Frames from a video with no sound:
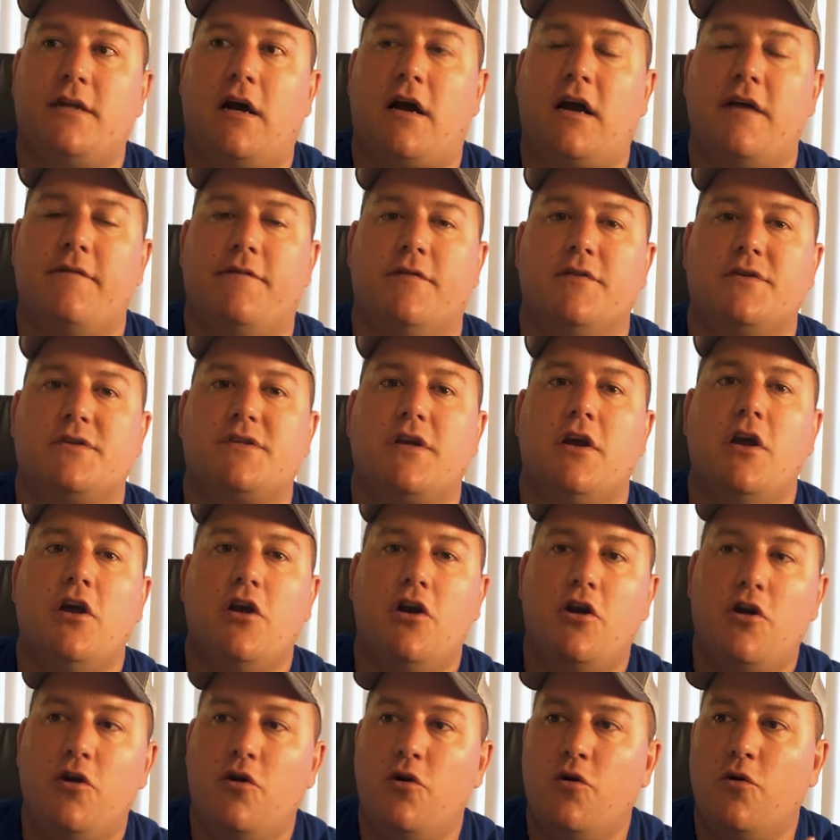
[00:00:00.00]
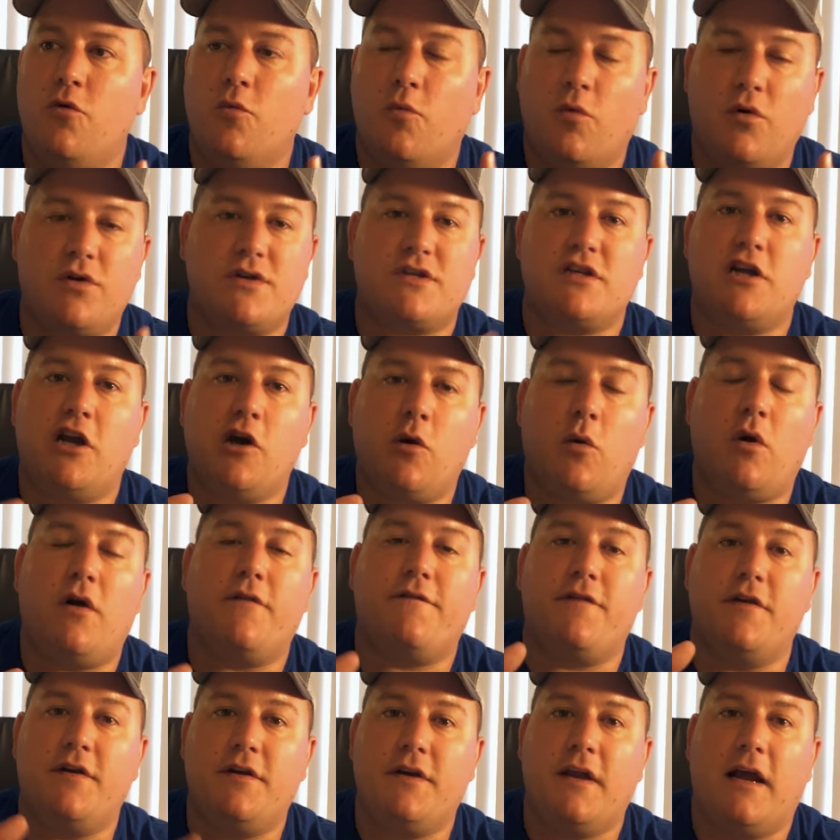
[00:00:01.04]
divers who want to go
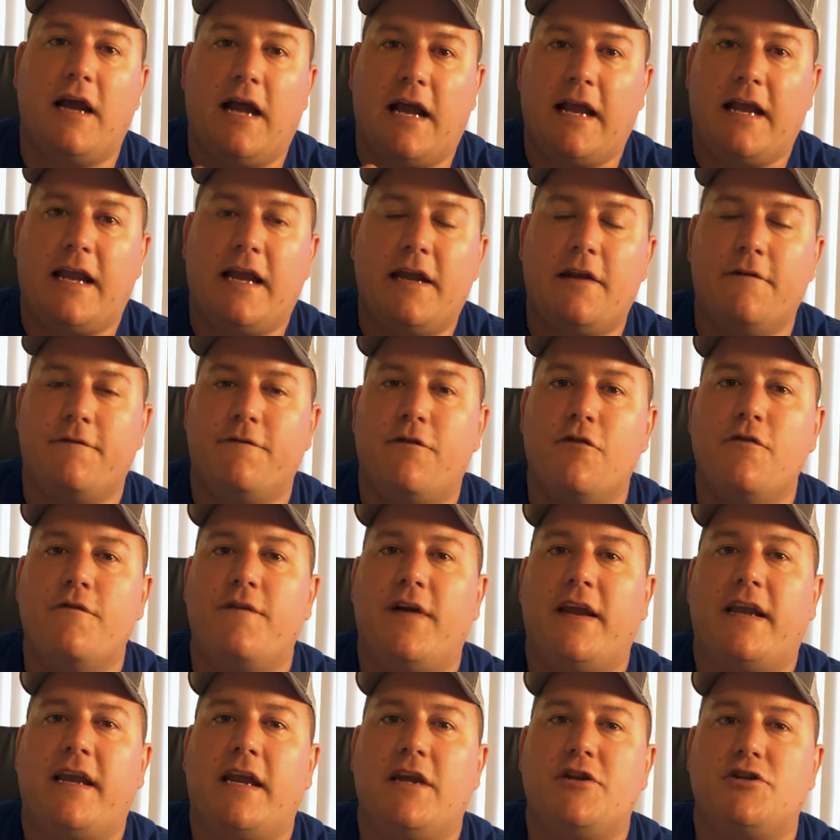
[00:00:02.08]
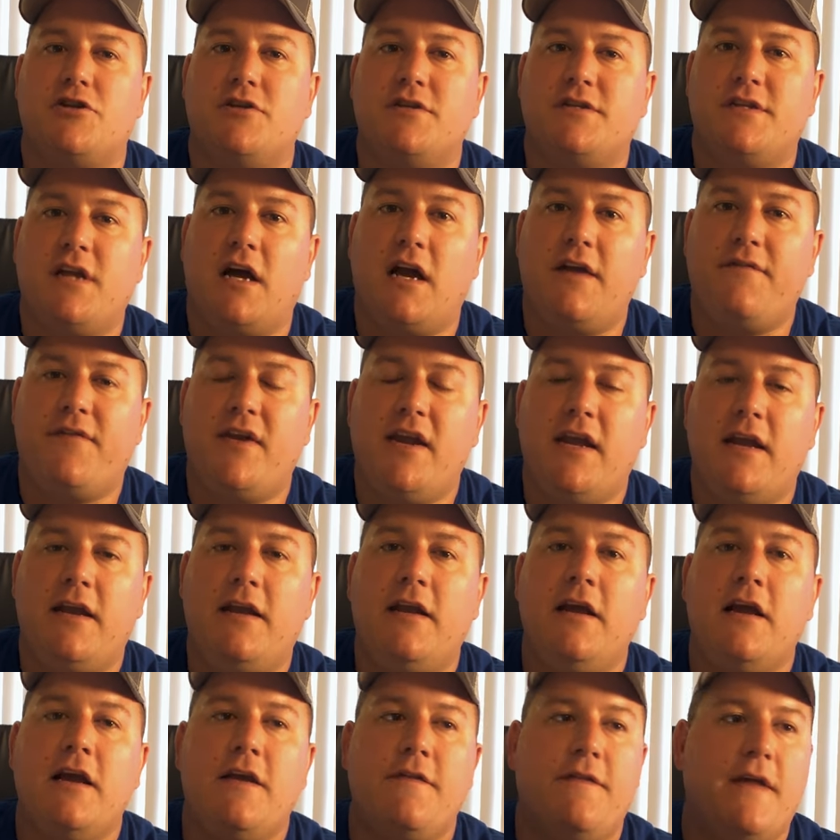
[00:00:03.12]
off and get a full vacations diving
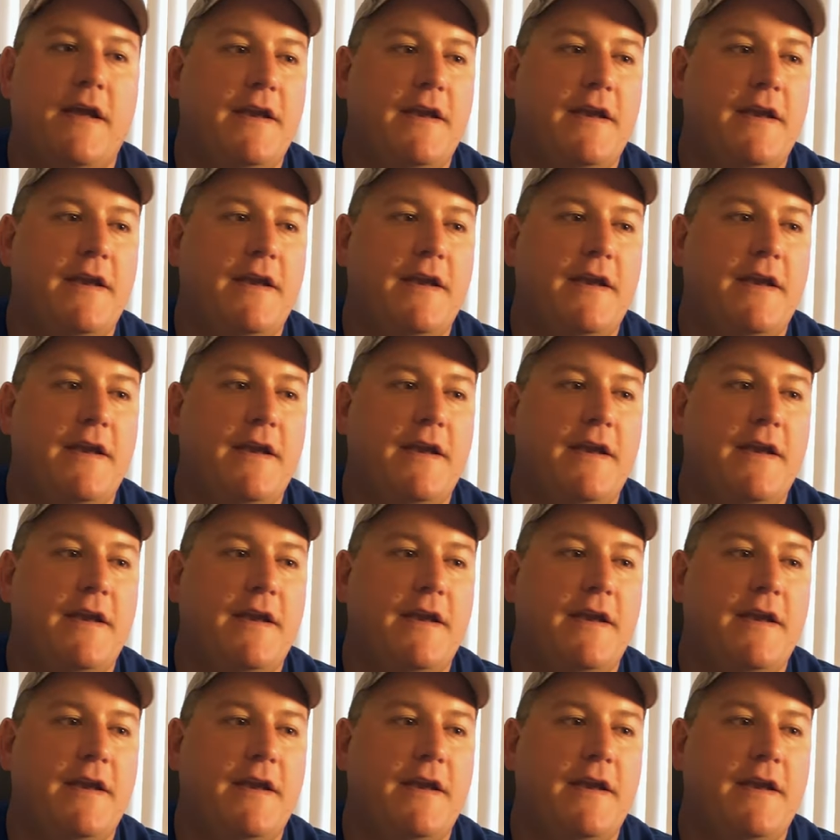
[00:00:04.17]
in.